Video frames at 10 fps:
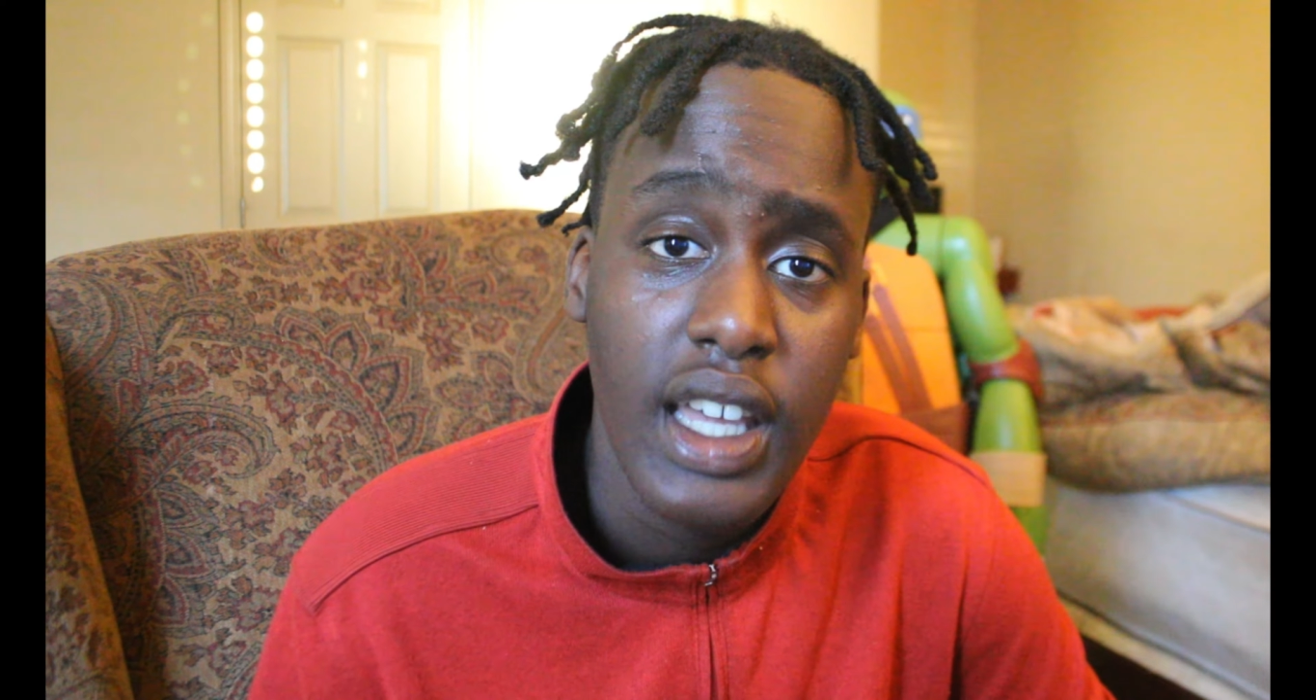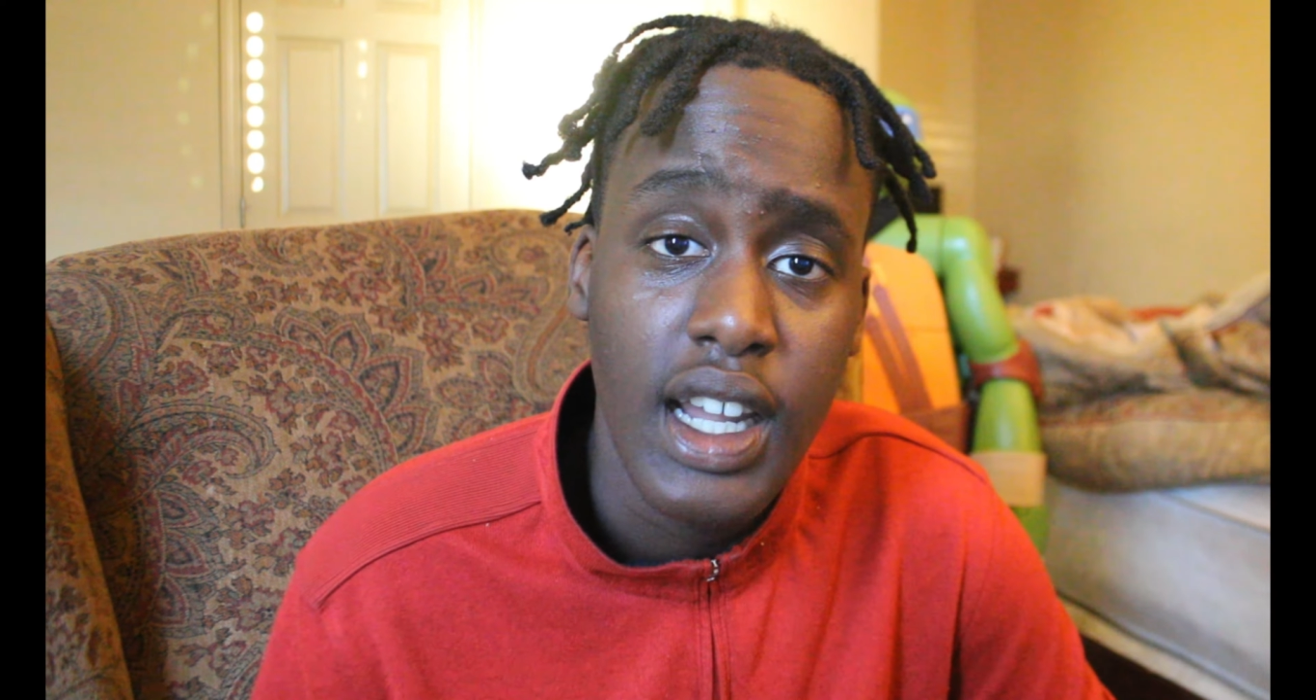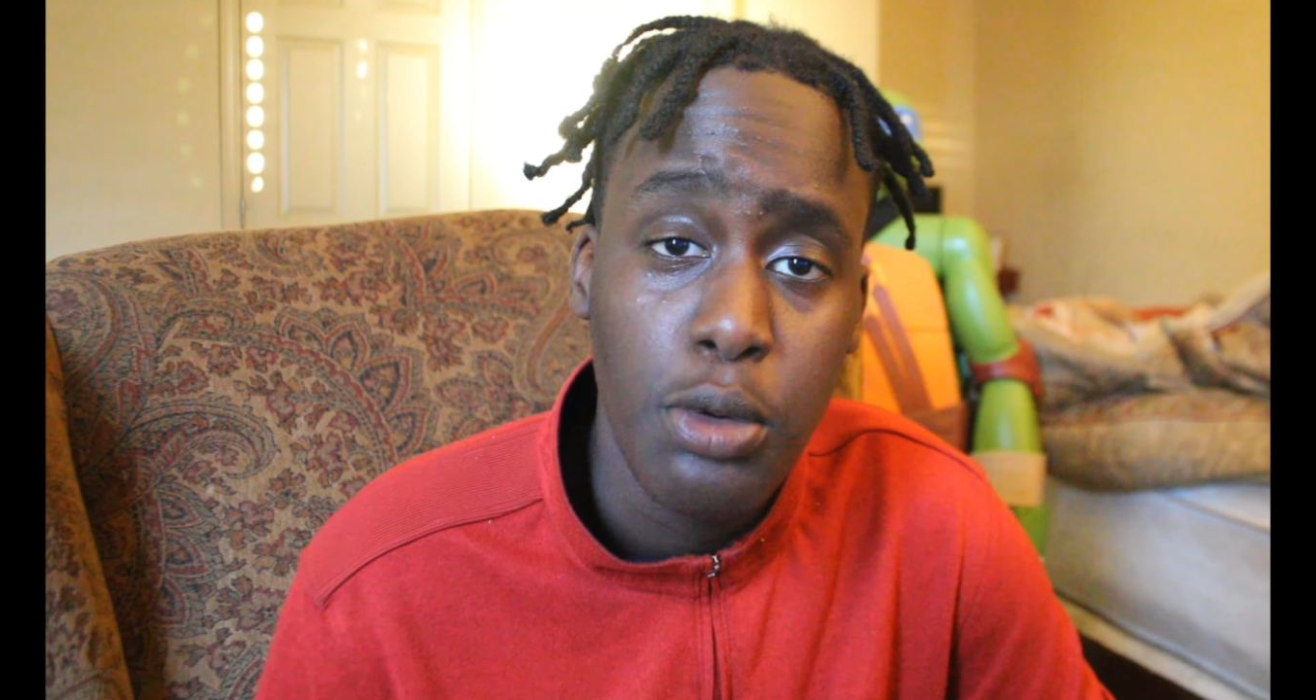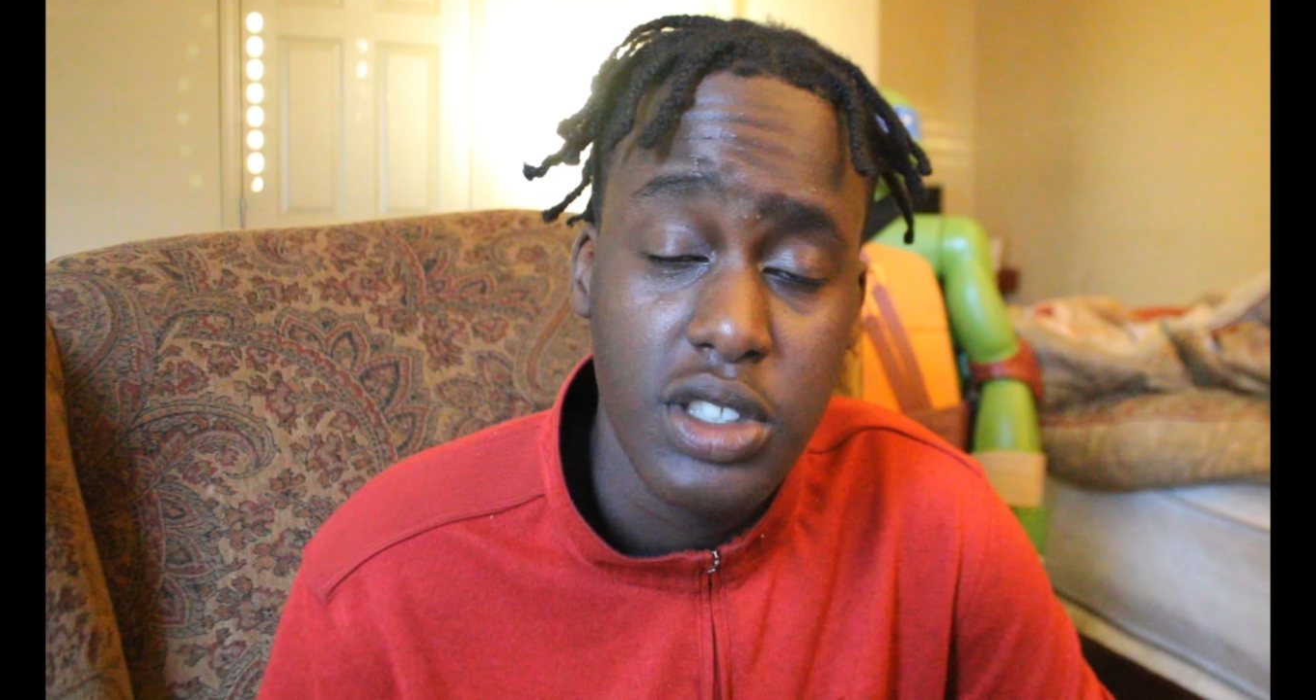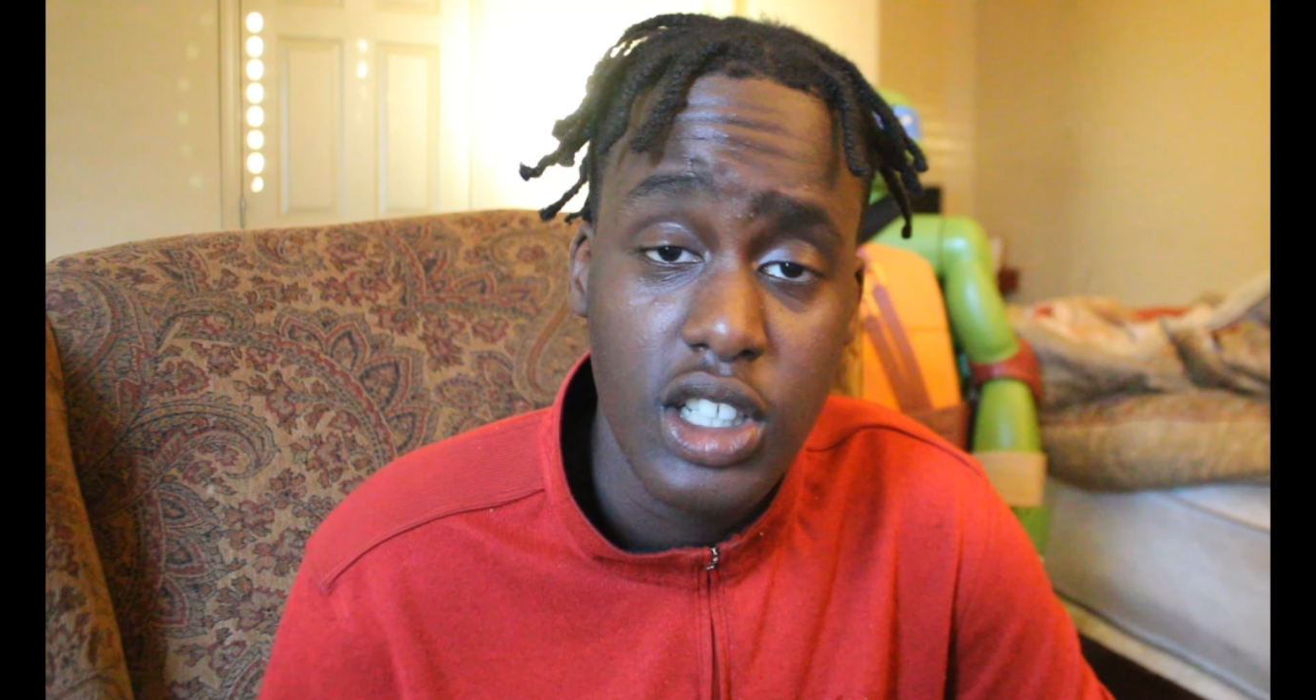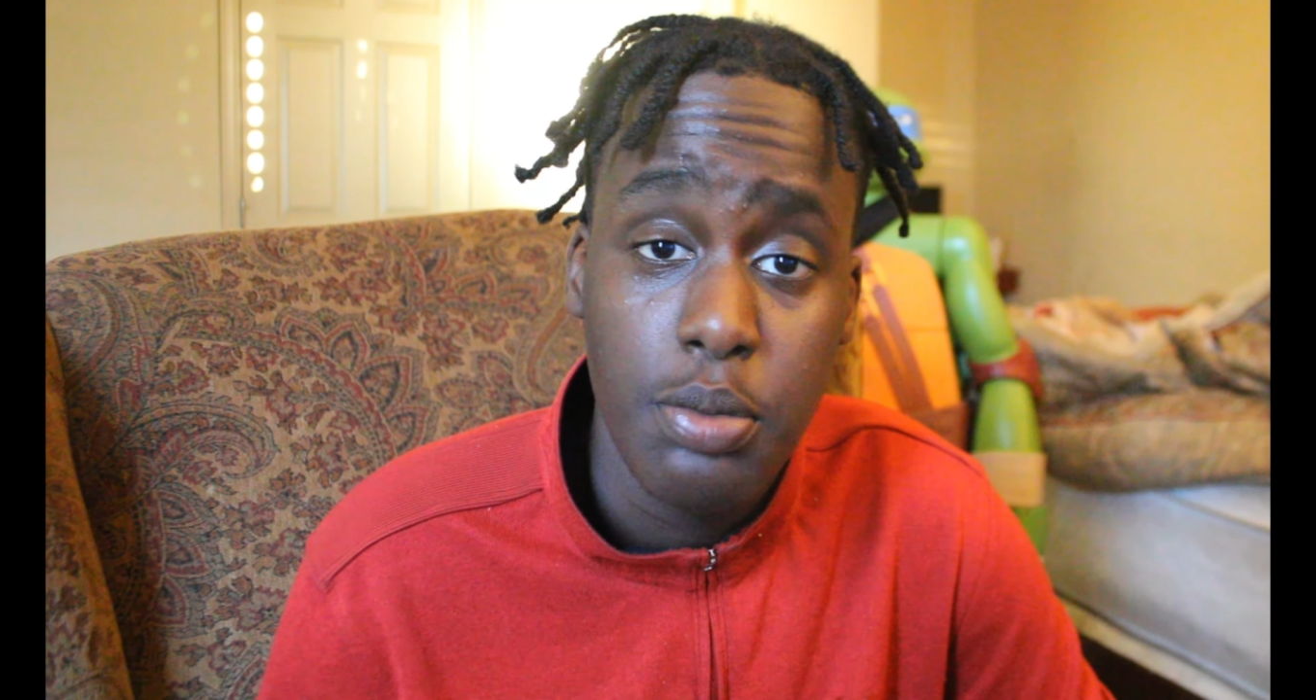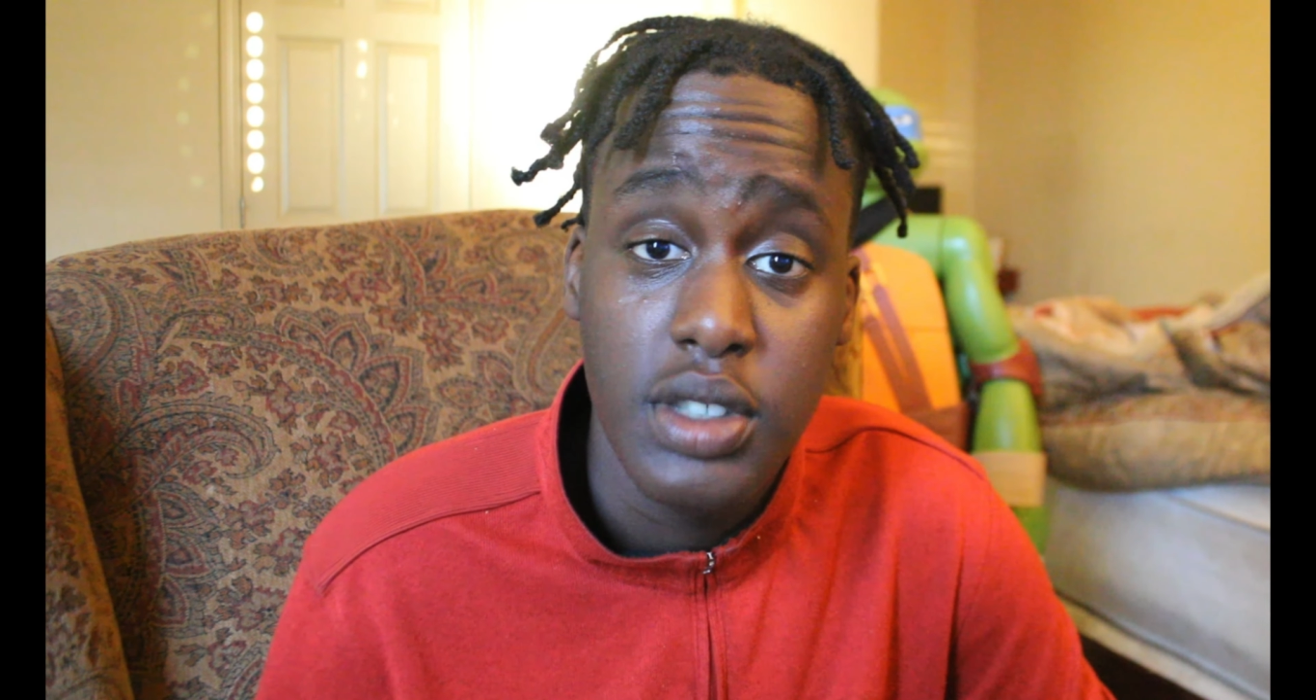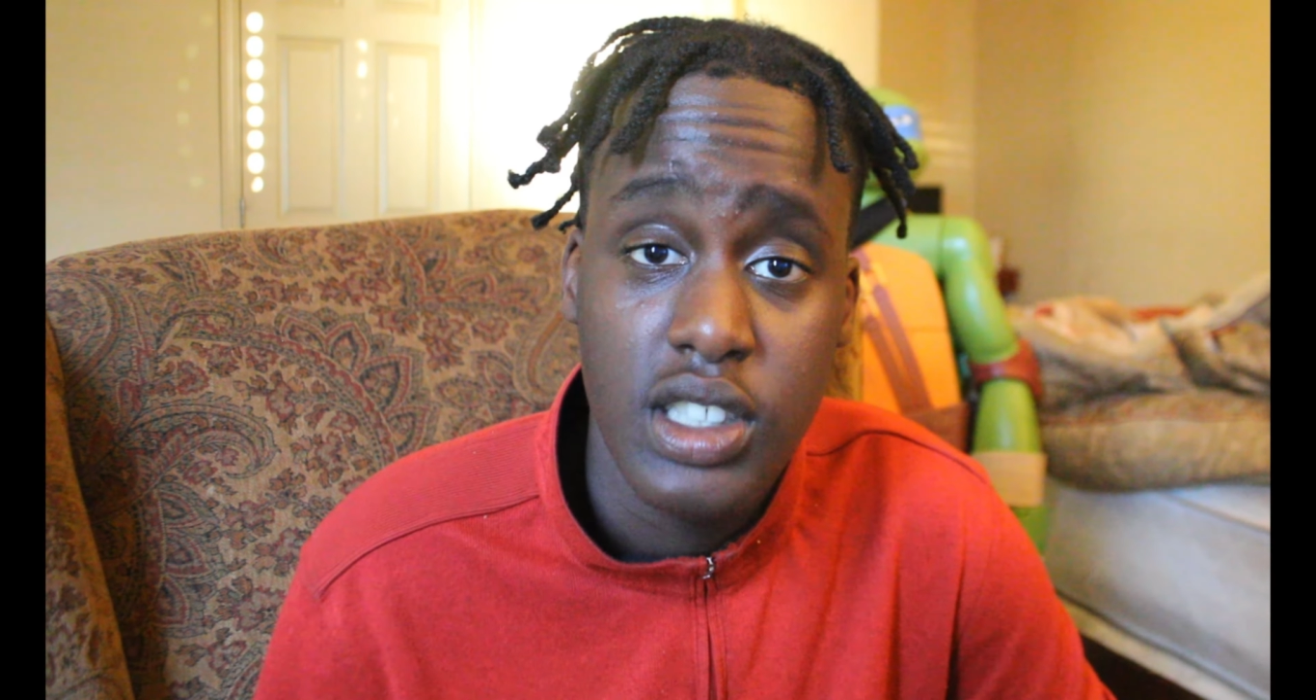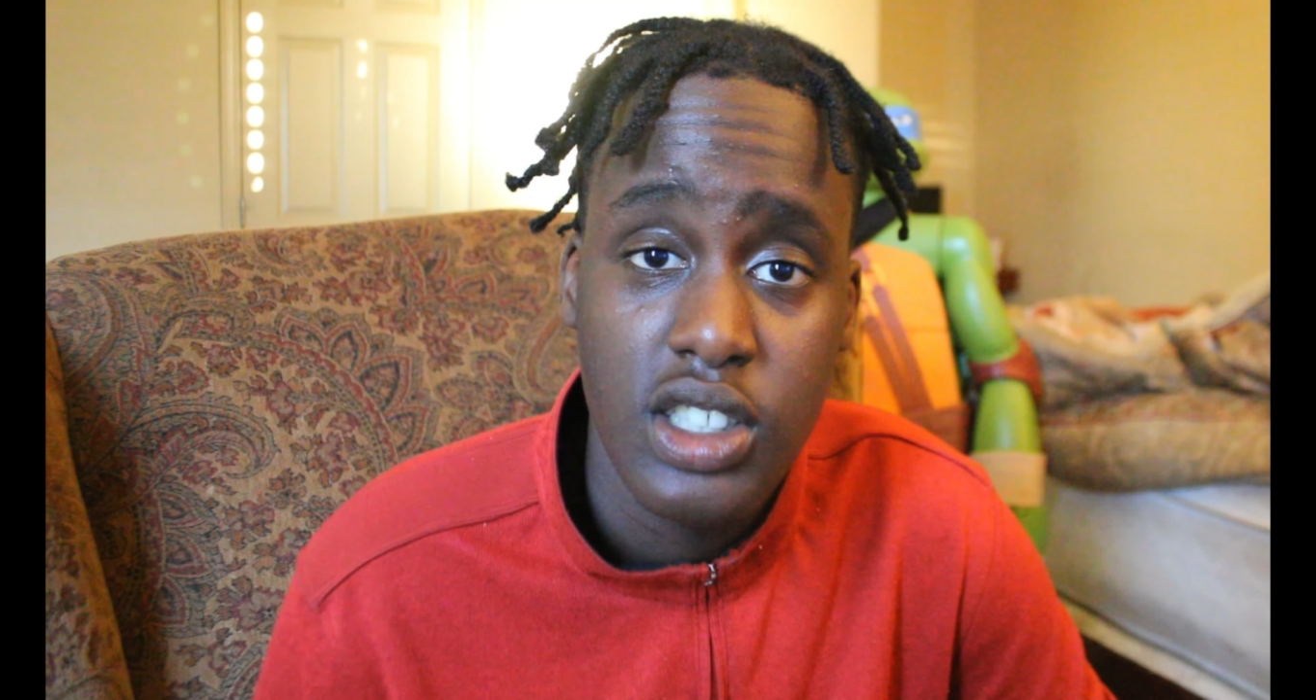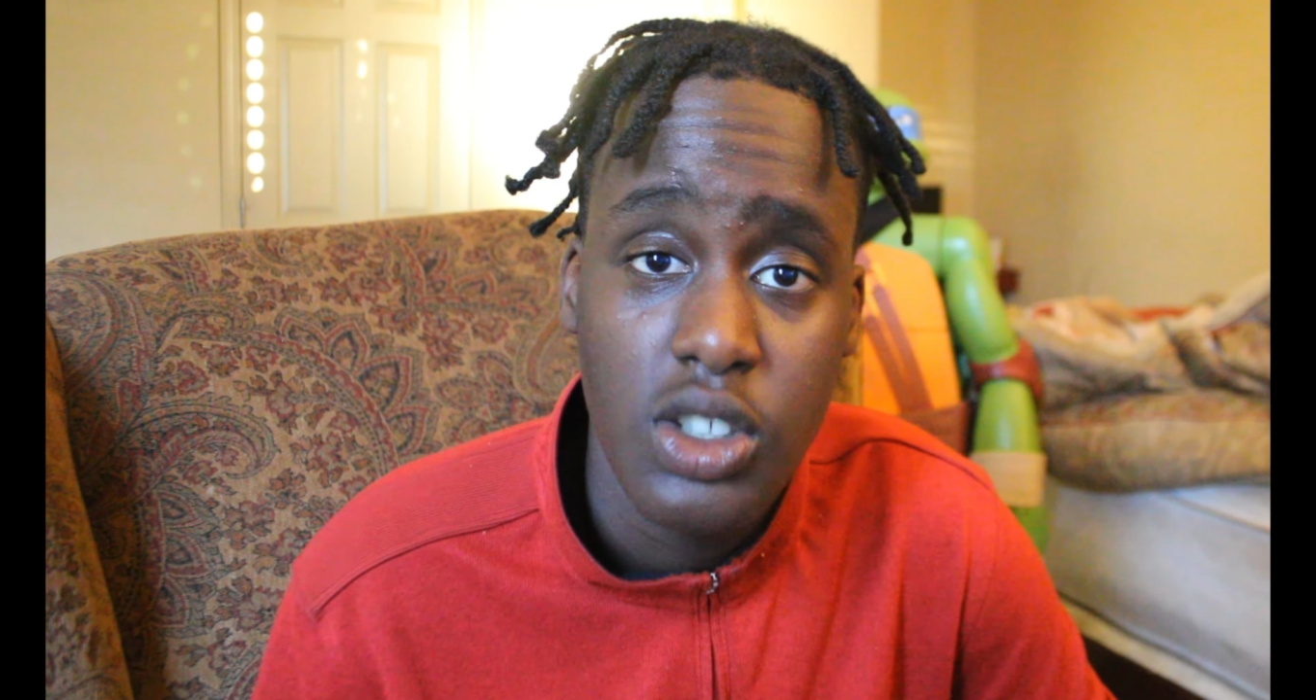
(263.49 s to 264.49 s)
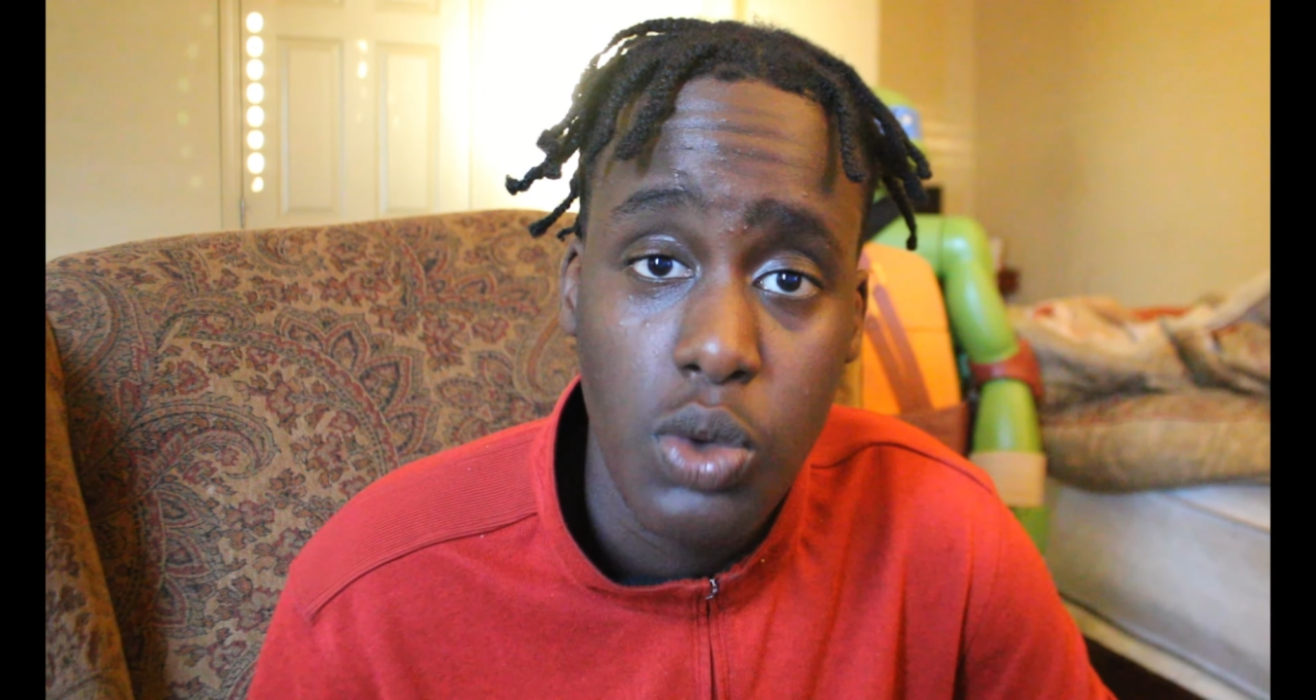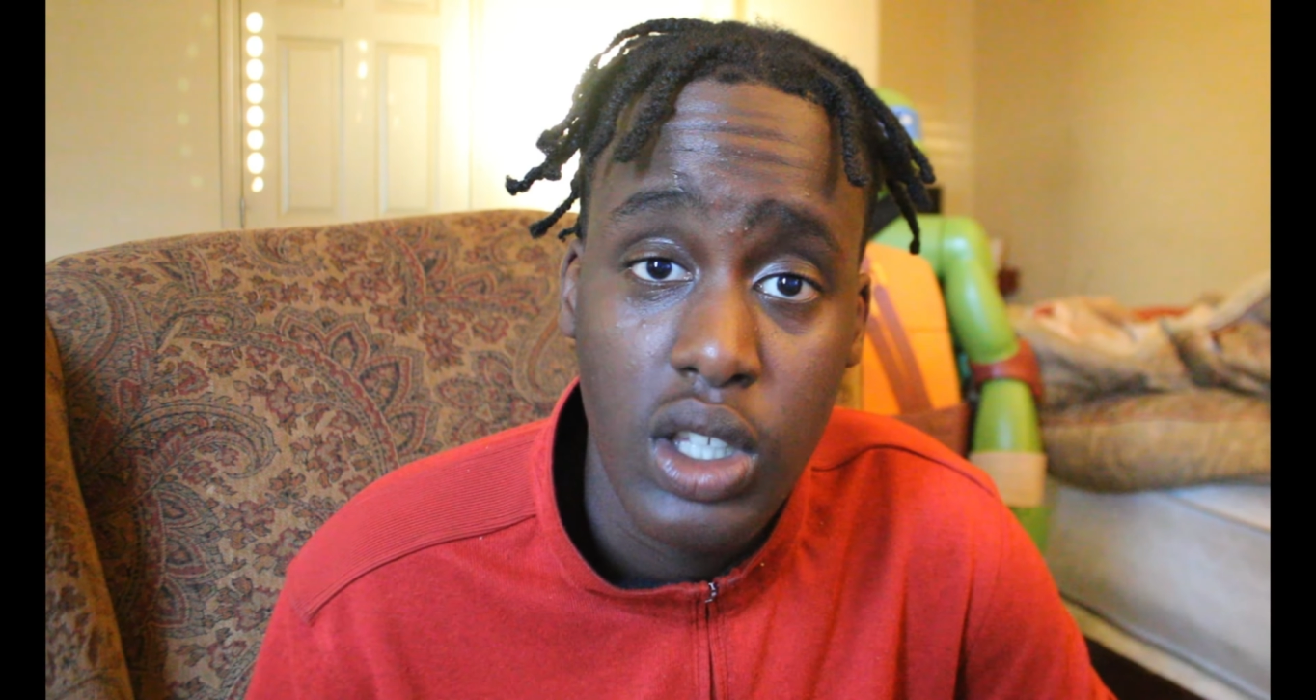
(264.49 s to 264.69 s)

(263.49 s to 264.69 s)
and I was in a position